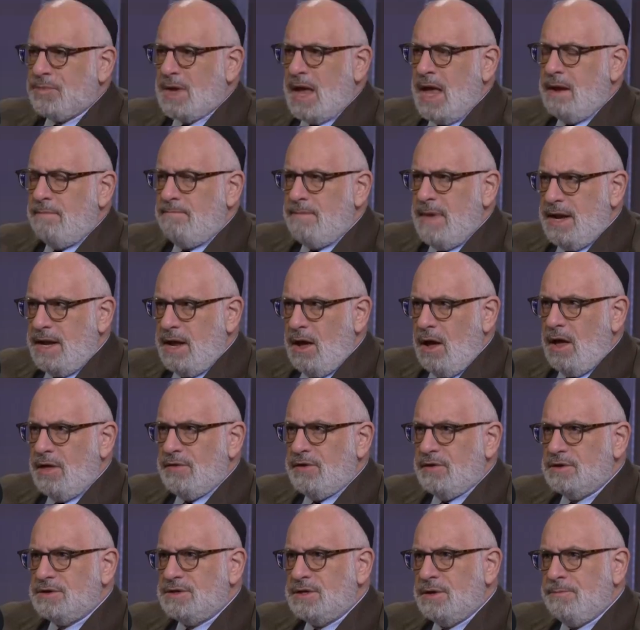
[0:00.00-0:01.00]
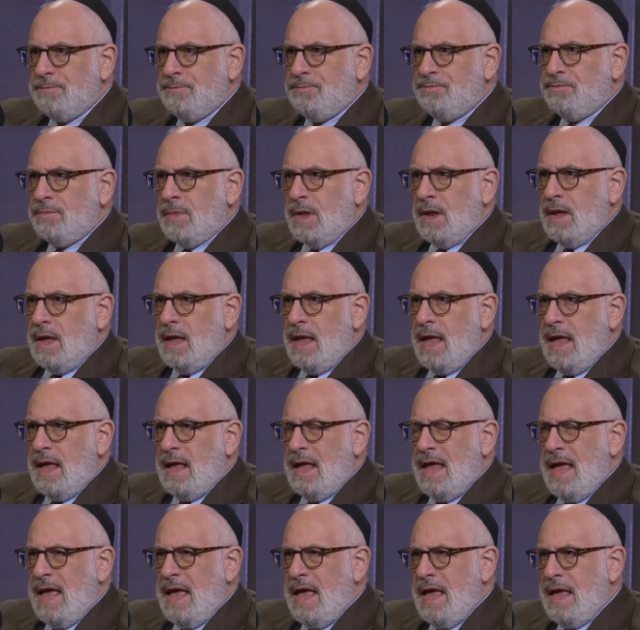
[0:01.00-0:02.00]
and many others,
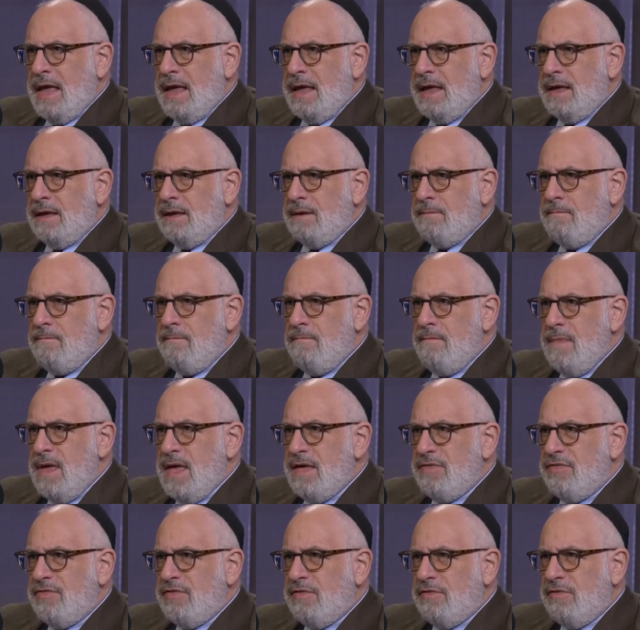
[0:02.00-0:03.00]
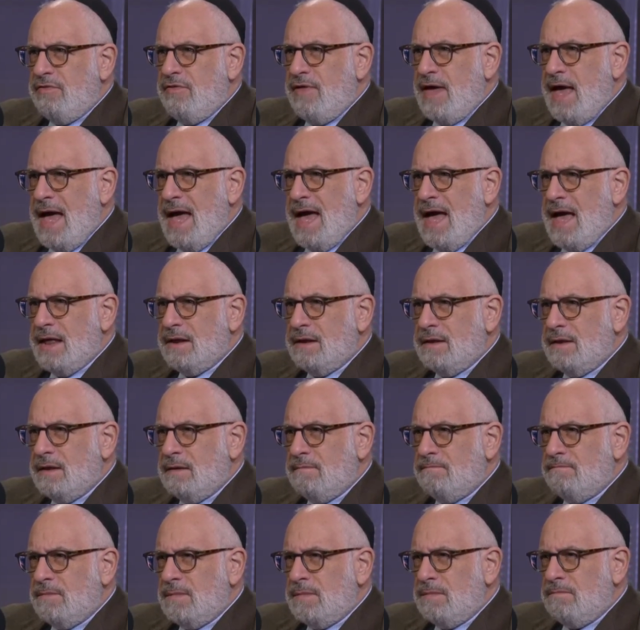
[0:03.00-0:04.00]
a myth that
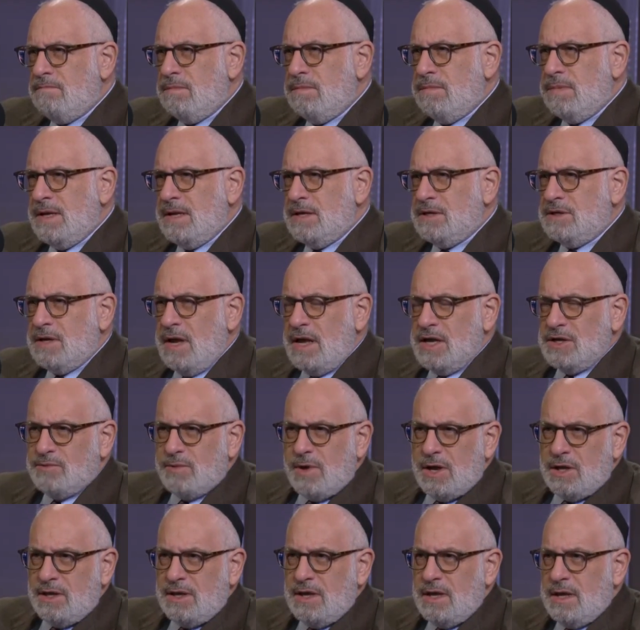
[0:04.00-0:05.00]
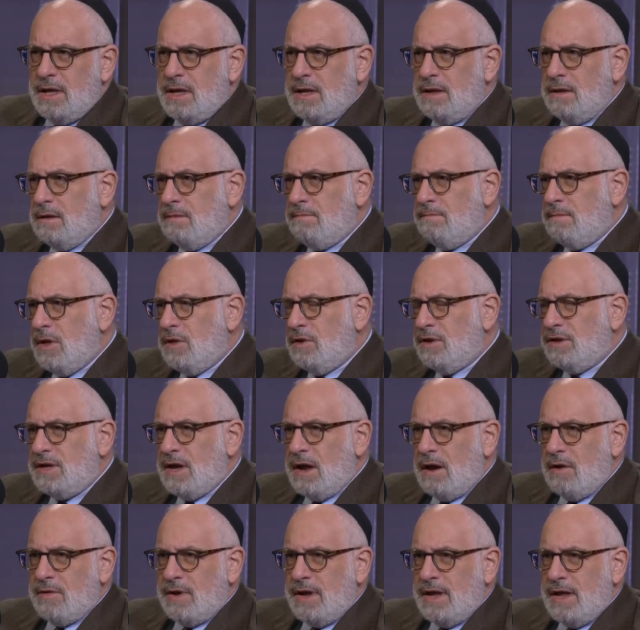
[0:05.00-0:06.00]
the Israeli
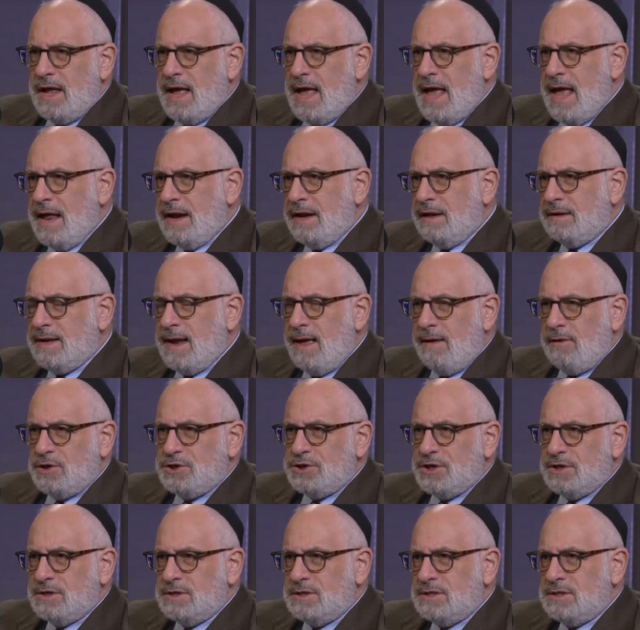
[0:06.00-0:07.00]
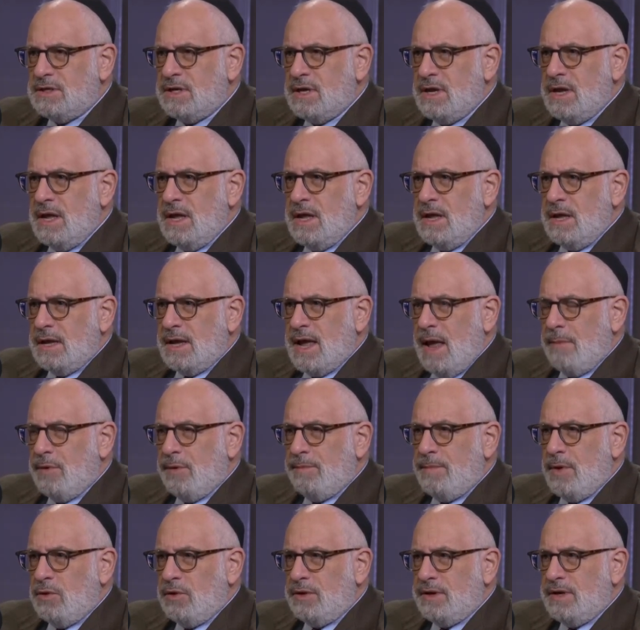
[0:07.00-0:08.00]
military and intelligence
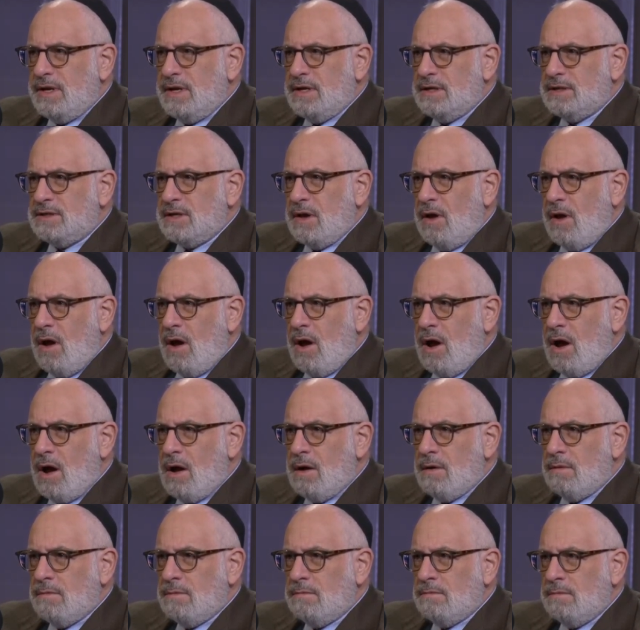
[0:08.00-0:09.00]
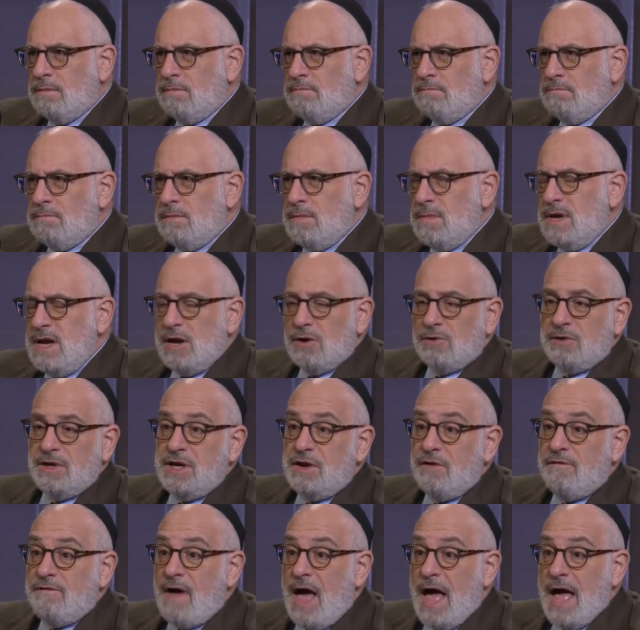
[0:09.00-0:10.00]
capabilities are nearly
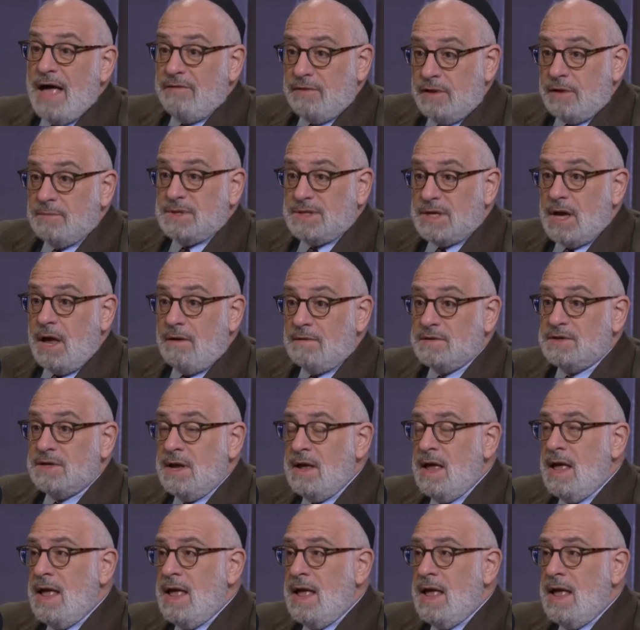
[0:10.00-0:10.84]
divine themselves,